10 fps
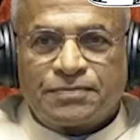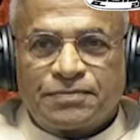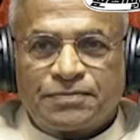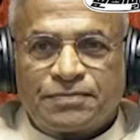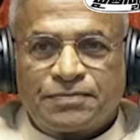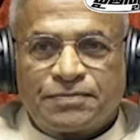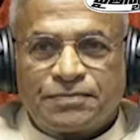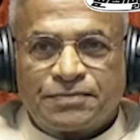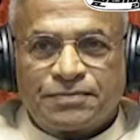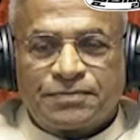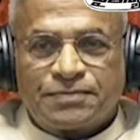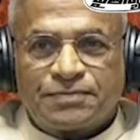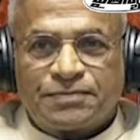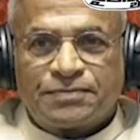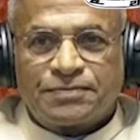
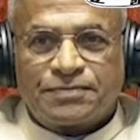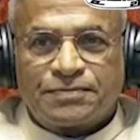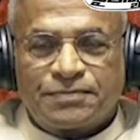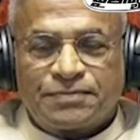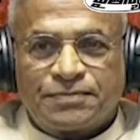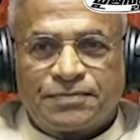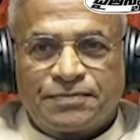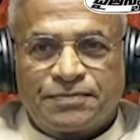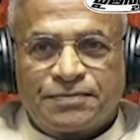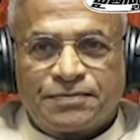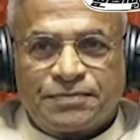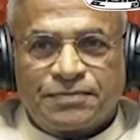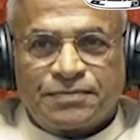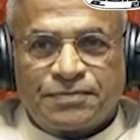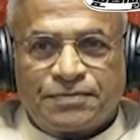
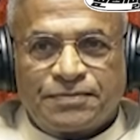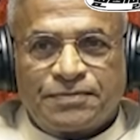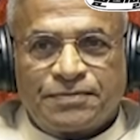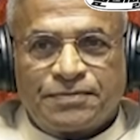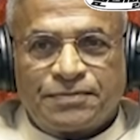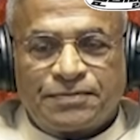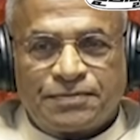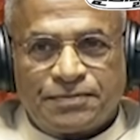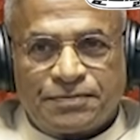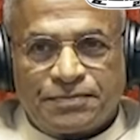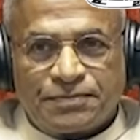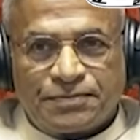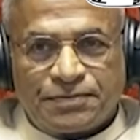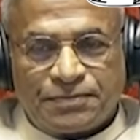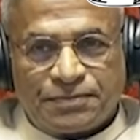
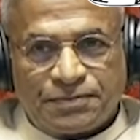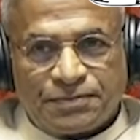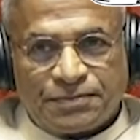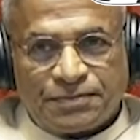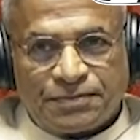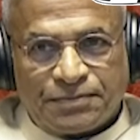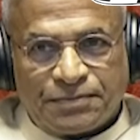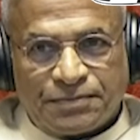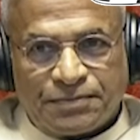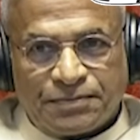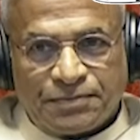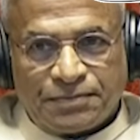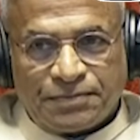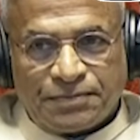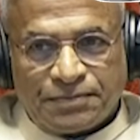
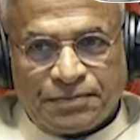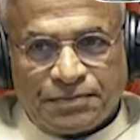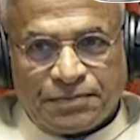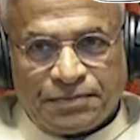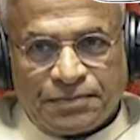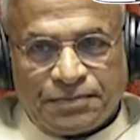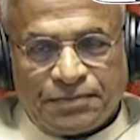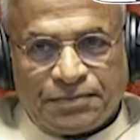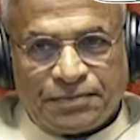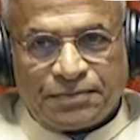This person isn't speaking.